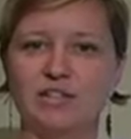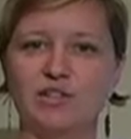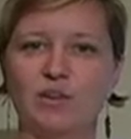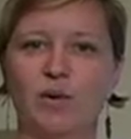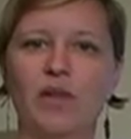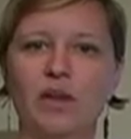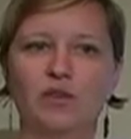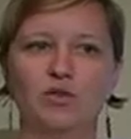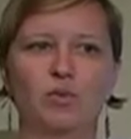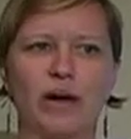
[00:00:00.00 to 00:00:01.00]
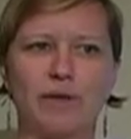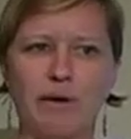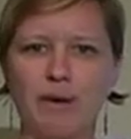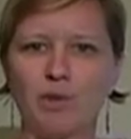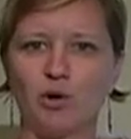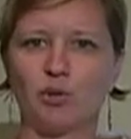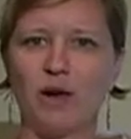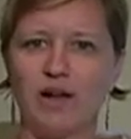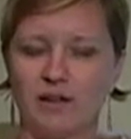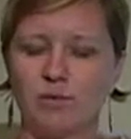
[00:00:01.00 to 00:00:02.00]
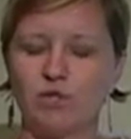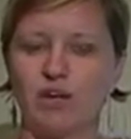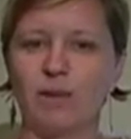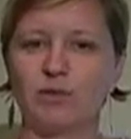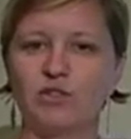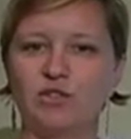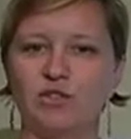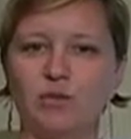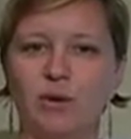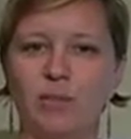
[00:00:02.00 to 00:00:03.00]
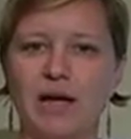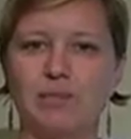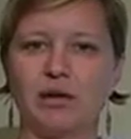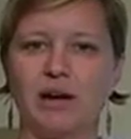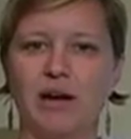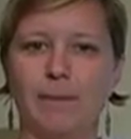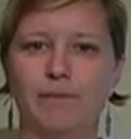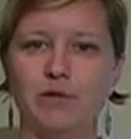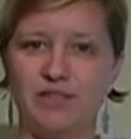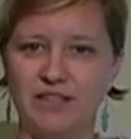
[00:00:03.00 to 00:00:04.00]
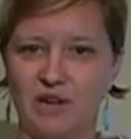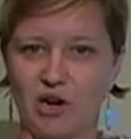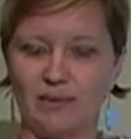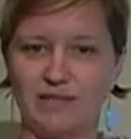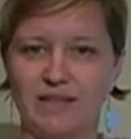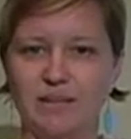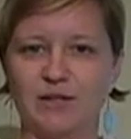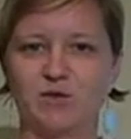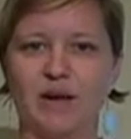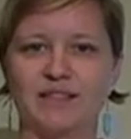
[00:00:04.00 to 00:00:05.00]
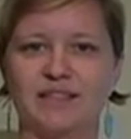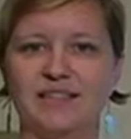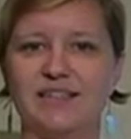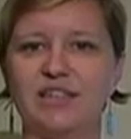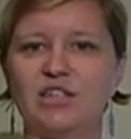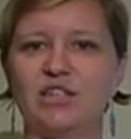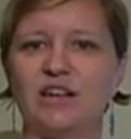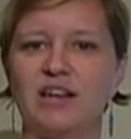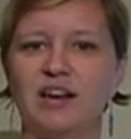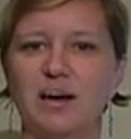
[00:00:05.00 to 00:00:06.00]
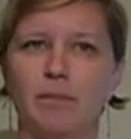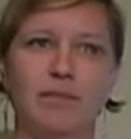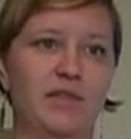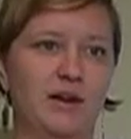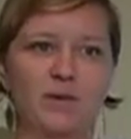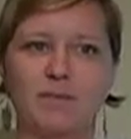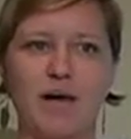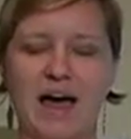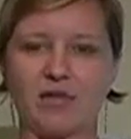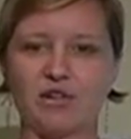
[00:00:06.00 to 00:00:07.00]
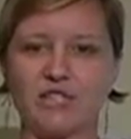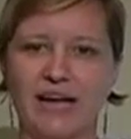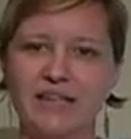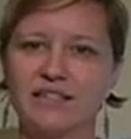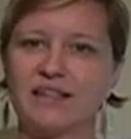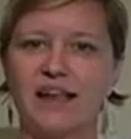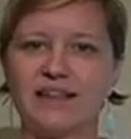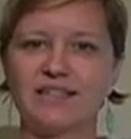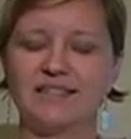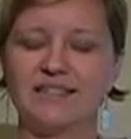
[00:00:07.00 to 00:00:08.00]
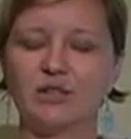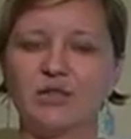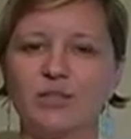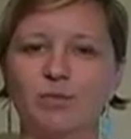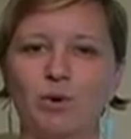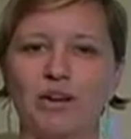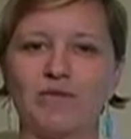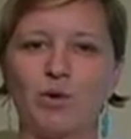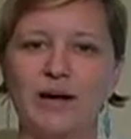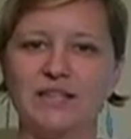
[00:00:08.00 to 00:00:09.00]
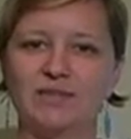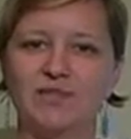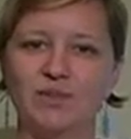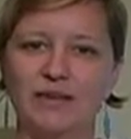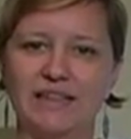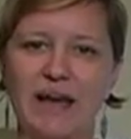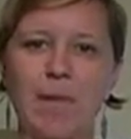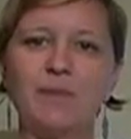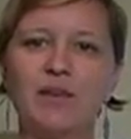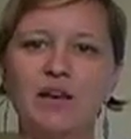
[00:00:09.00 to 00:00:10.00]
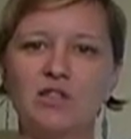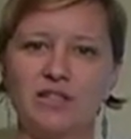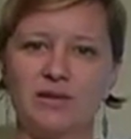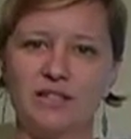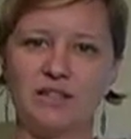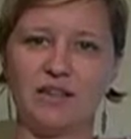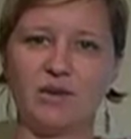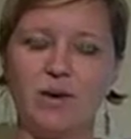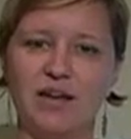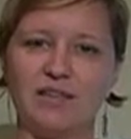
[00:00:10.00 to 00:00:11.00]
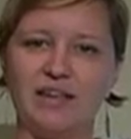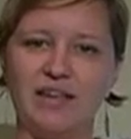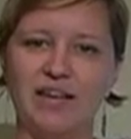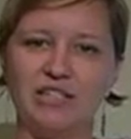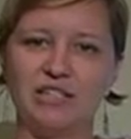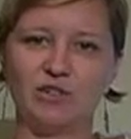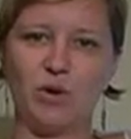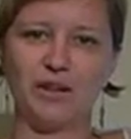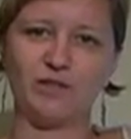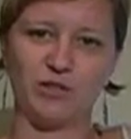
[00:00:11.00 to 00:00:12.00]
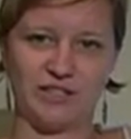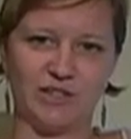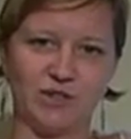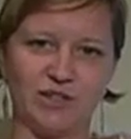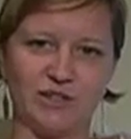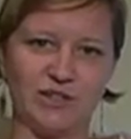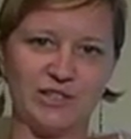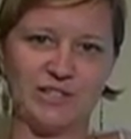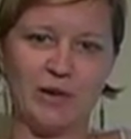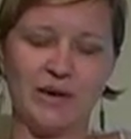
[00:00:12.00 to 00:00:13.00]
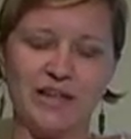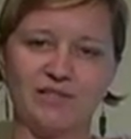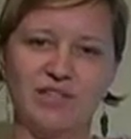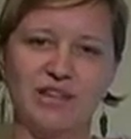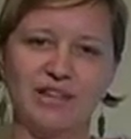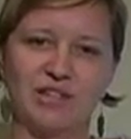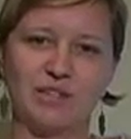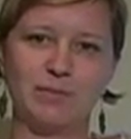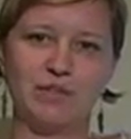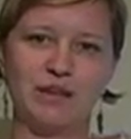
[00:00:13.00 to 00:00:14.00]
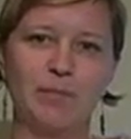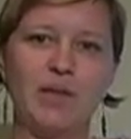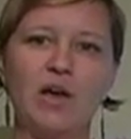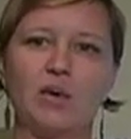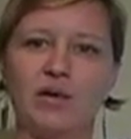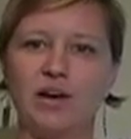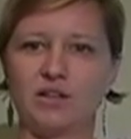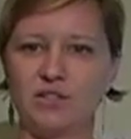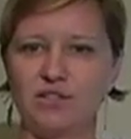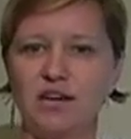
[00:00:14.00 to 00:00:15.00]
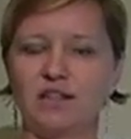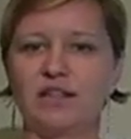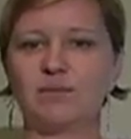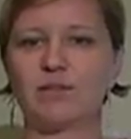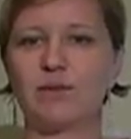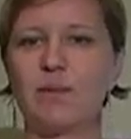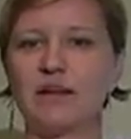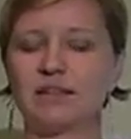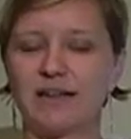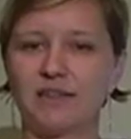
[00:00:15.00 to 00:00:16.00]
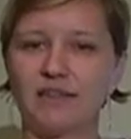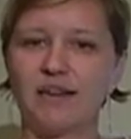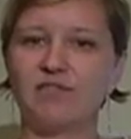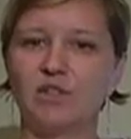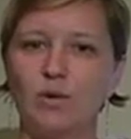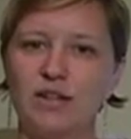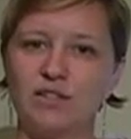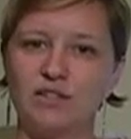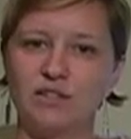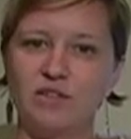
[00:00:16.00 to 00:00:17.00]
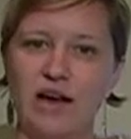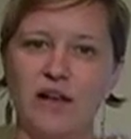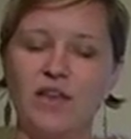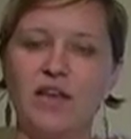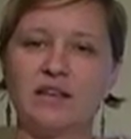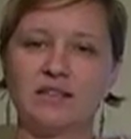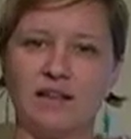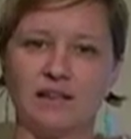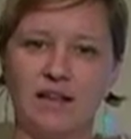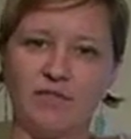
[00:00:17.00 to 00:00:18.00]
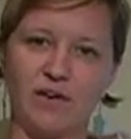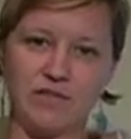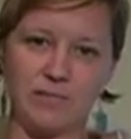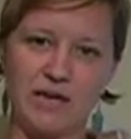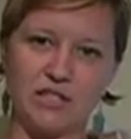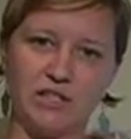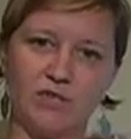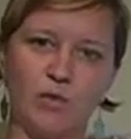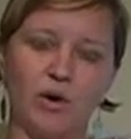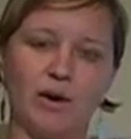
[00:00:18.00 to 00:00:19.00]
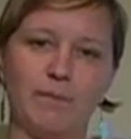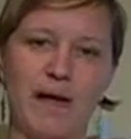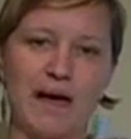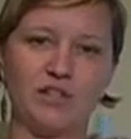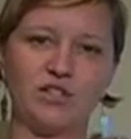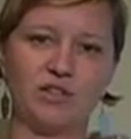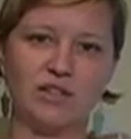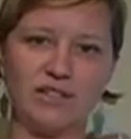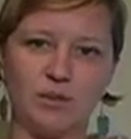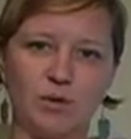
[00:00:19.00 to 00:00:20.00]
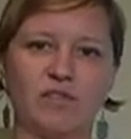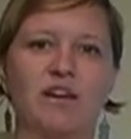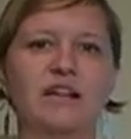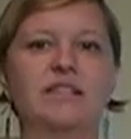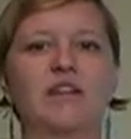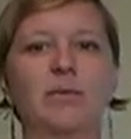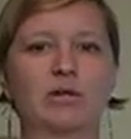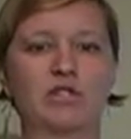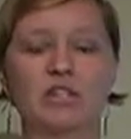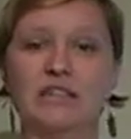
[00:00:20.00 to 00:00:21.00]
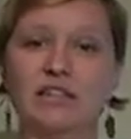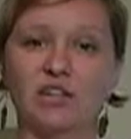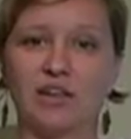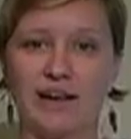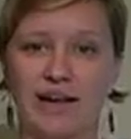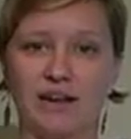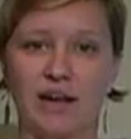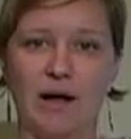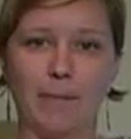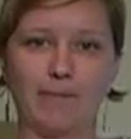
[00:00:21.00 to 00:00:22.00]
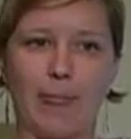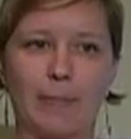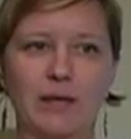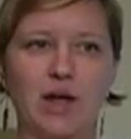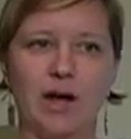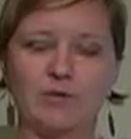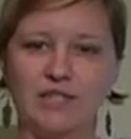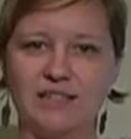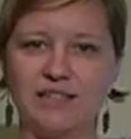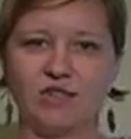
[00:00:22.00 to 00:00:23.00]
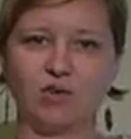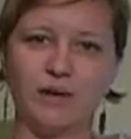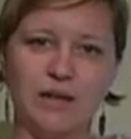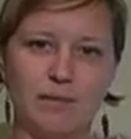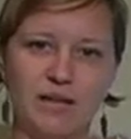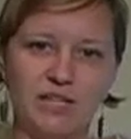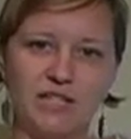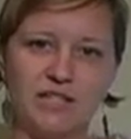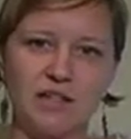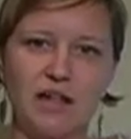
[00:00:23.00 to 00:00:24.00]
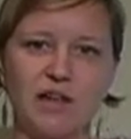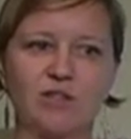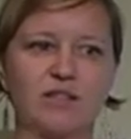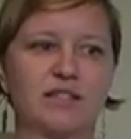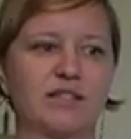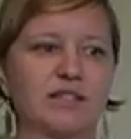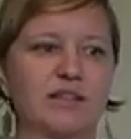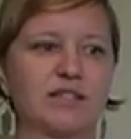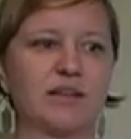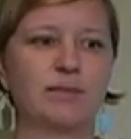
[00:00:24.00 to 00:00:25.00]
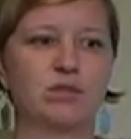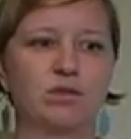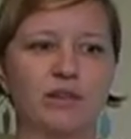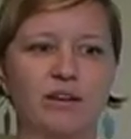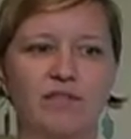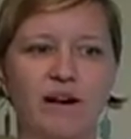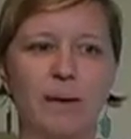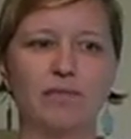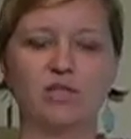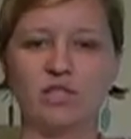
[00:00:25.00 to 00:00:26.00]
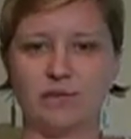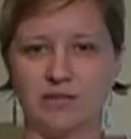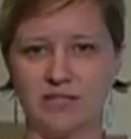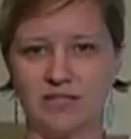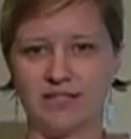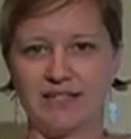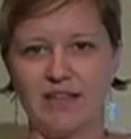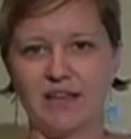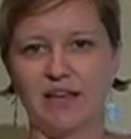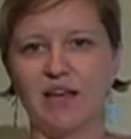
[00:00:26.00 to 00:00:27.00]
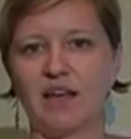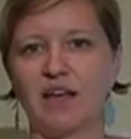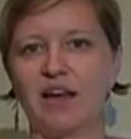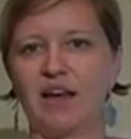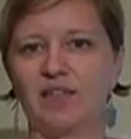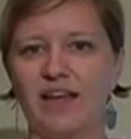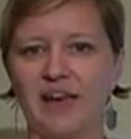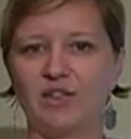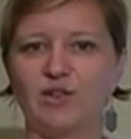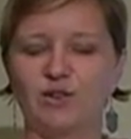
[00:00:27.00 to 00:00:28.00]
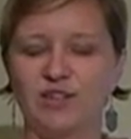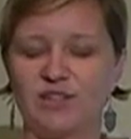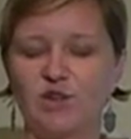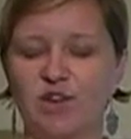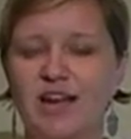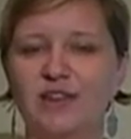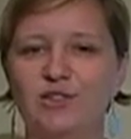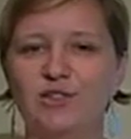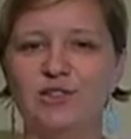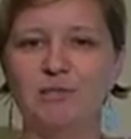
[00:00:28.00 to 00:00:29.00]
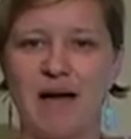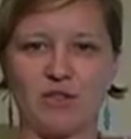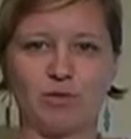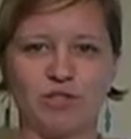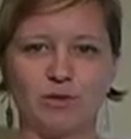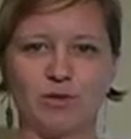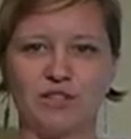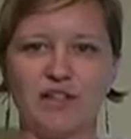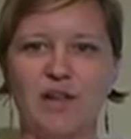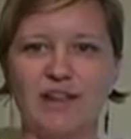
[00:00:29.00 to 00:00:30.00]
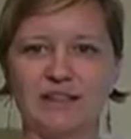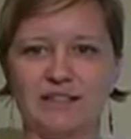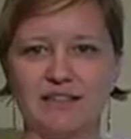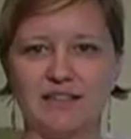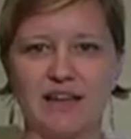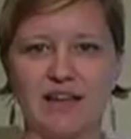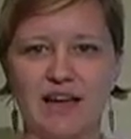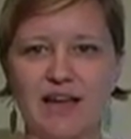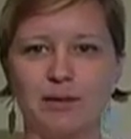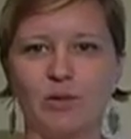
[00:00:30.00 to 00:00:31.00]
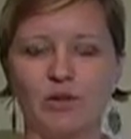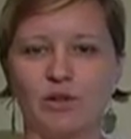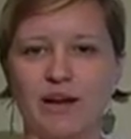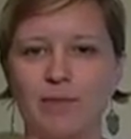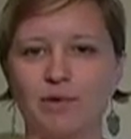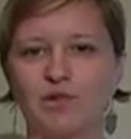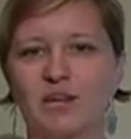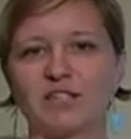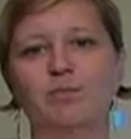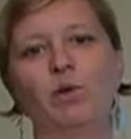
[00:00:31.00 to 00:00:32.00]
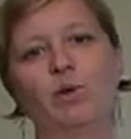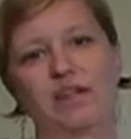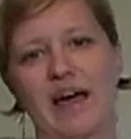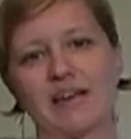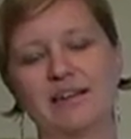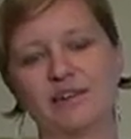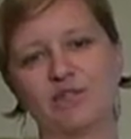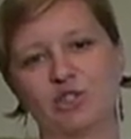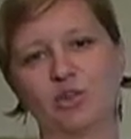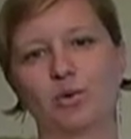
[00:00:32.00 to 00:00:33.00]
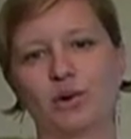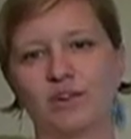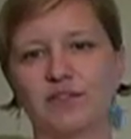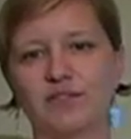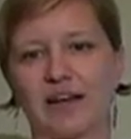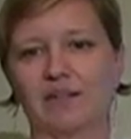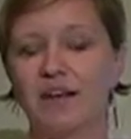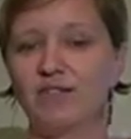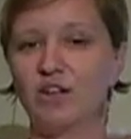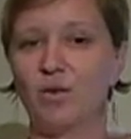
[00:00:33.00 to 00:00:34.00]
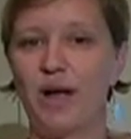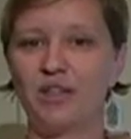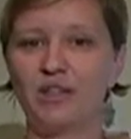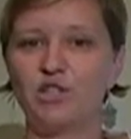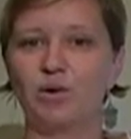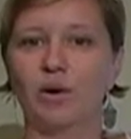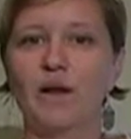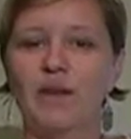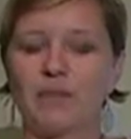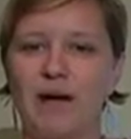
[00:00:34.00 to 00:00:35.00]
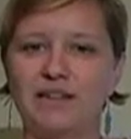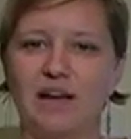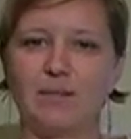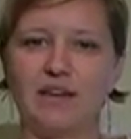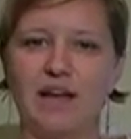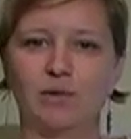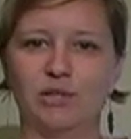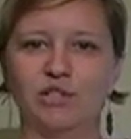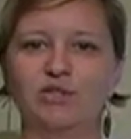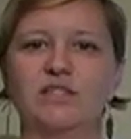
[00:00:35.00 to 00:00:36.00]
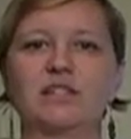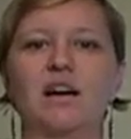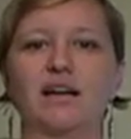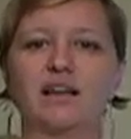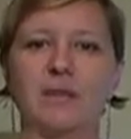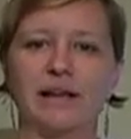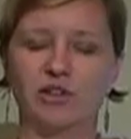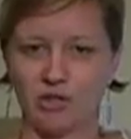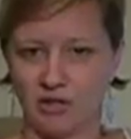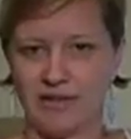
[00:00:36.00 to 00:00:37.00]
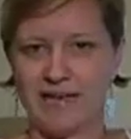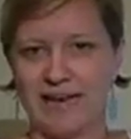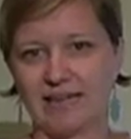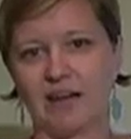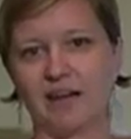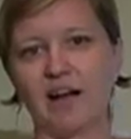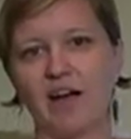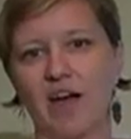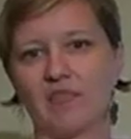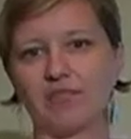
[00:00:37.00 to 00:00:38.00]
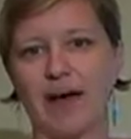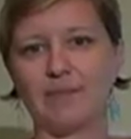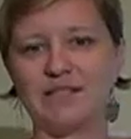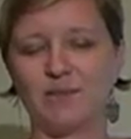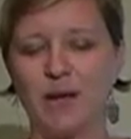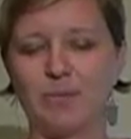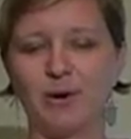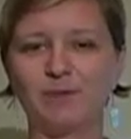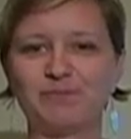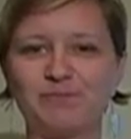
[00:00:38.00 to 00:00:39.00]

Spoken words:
to write a paper. There were a couple students who wrote a paper using the art museum as ways to teach their math or science classes and to explore different ways of doing that. So that was another way of engaging 21st century learners that we have done here at the museum. We also talked to them some about Second Life and the ways to do that. Second Life, especially for math students, provides an opportunity to look at an object in 3 dimensions. For instance, some sort of geometric design that's created using math principles. You're able to explore that in the virtual world of Second Life in a way that you might not be able to just talking about it or looking at it on a flat piece of paper.